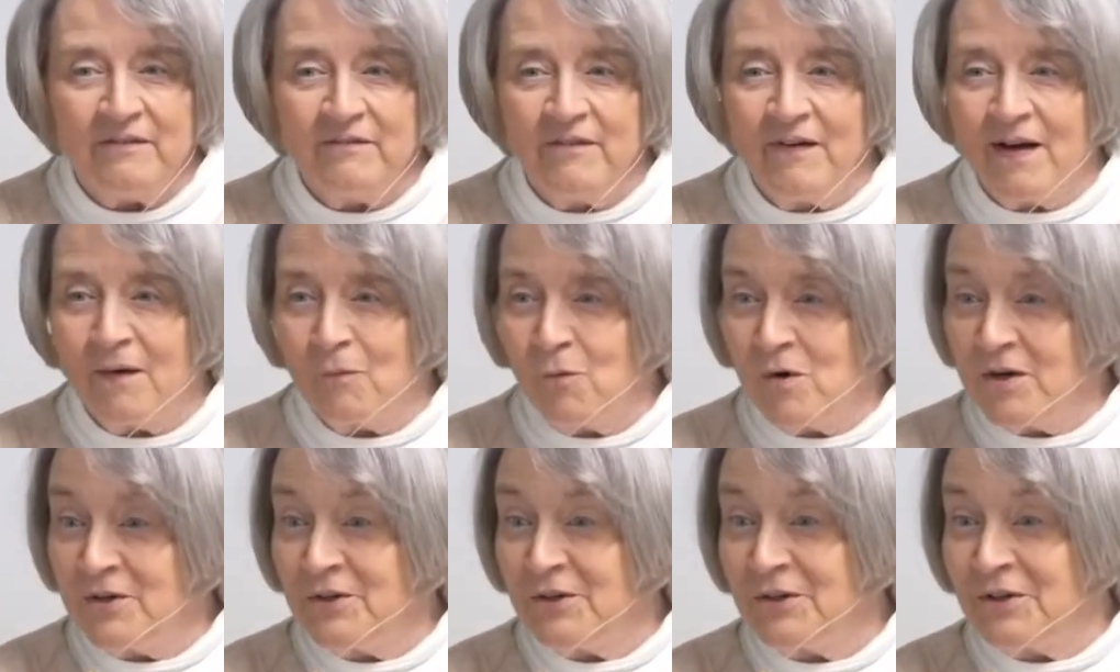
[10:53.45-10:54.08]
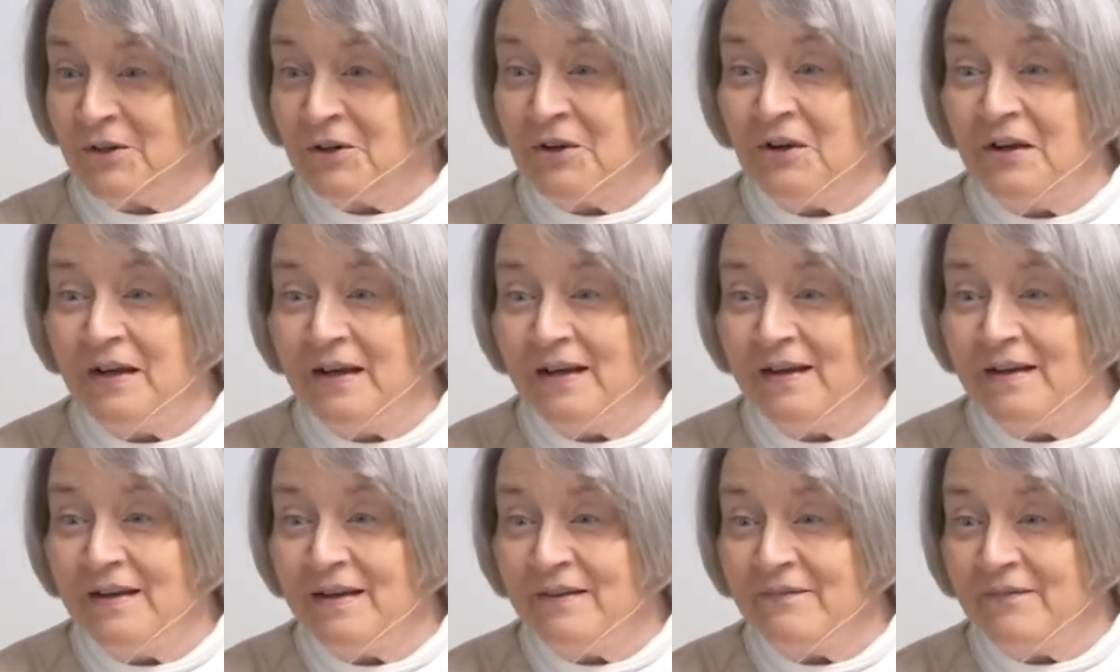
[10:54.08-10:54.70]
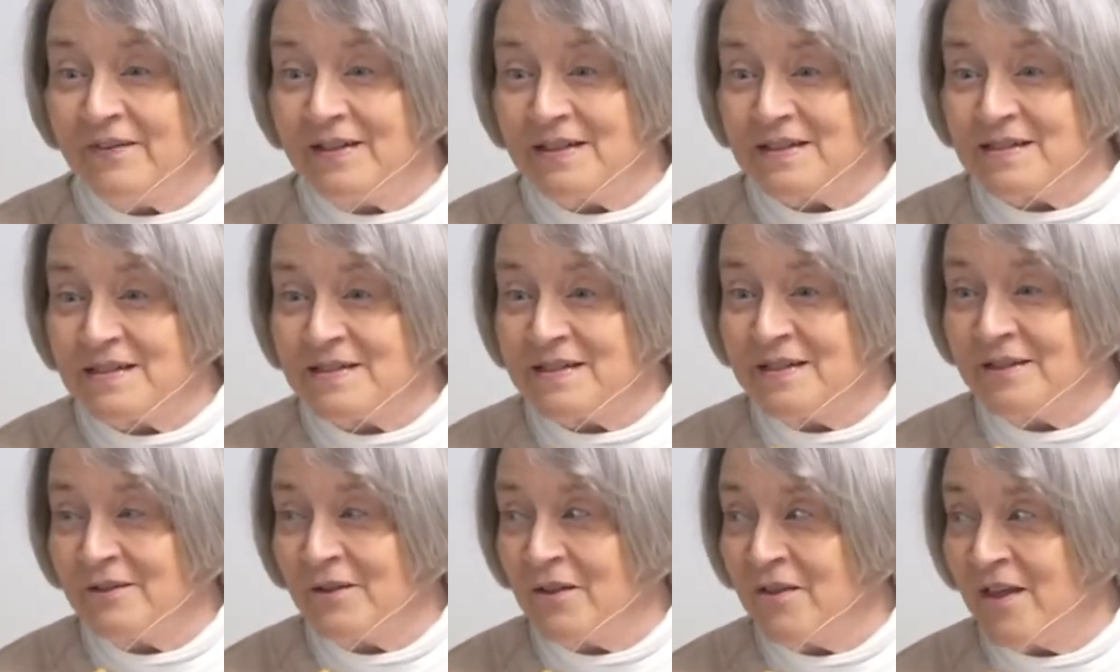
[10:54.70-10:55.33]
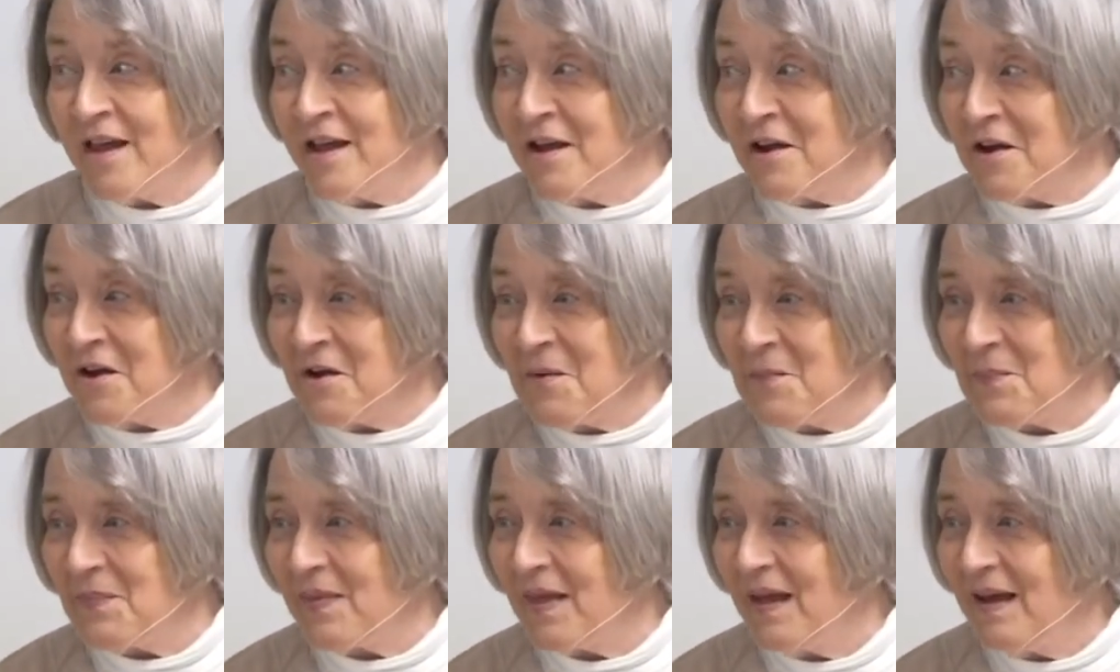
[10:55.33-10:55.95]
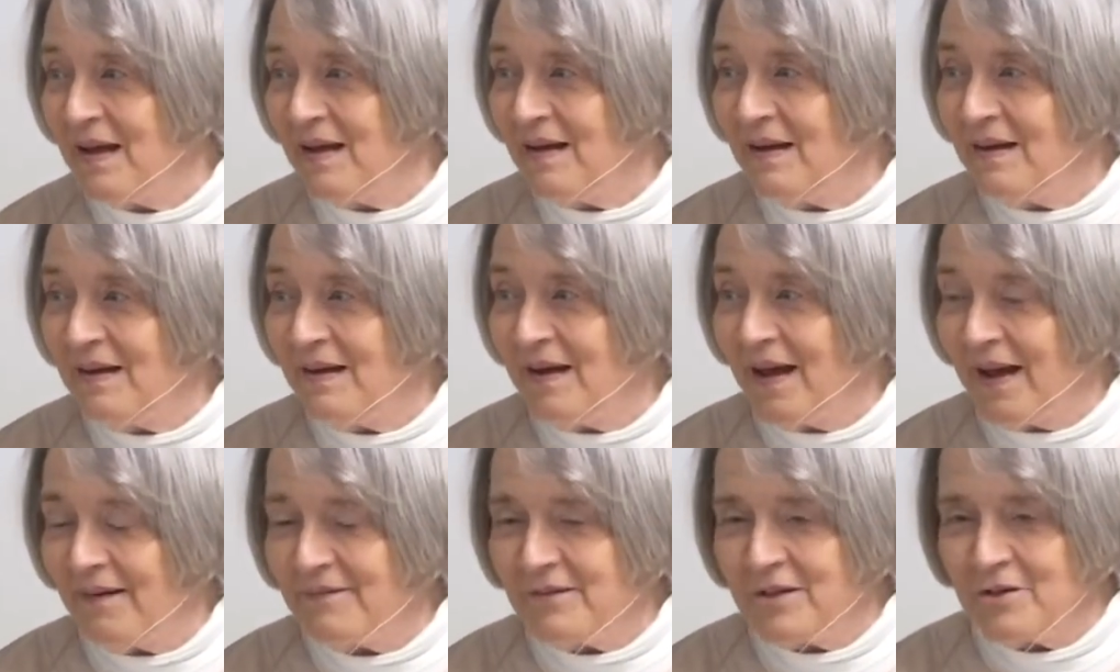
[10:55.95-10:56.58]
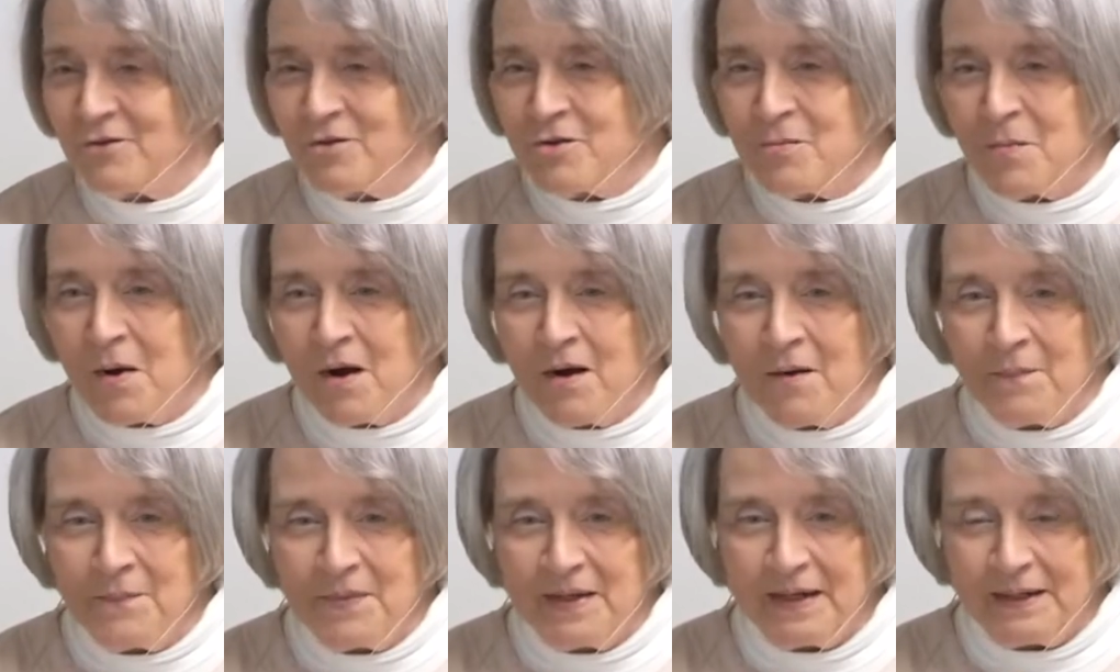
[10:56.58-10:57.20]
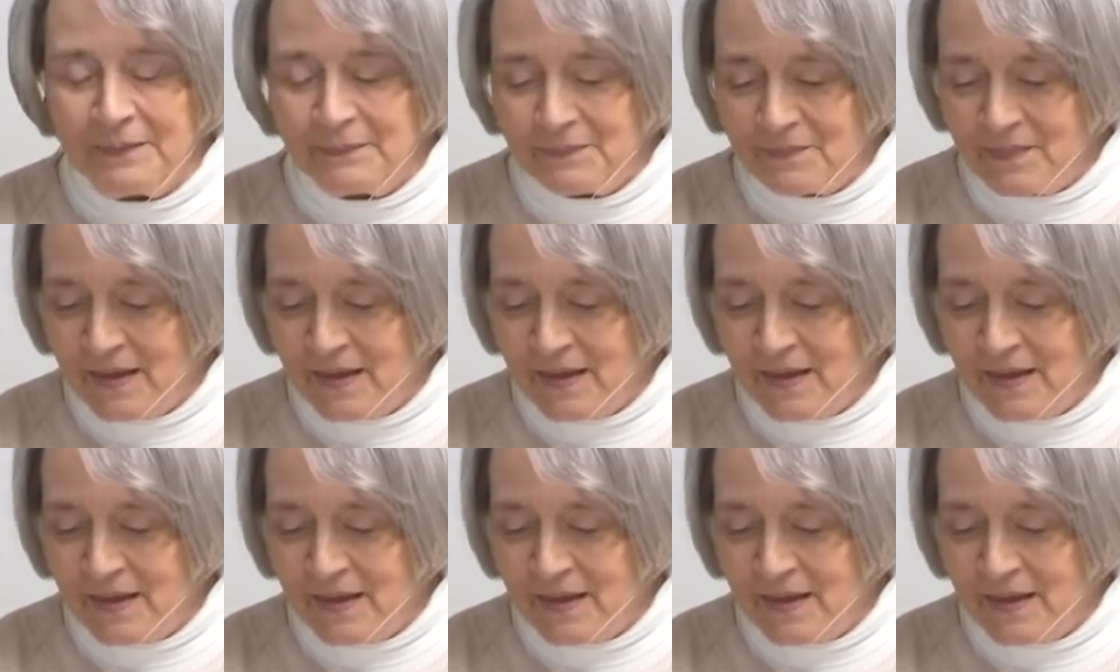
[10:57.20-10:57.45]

I wonder if it's still there after the bombing.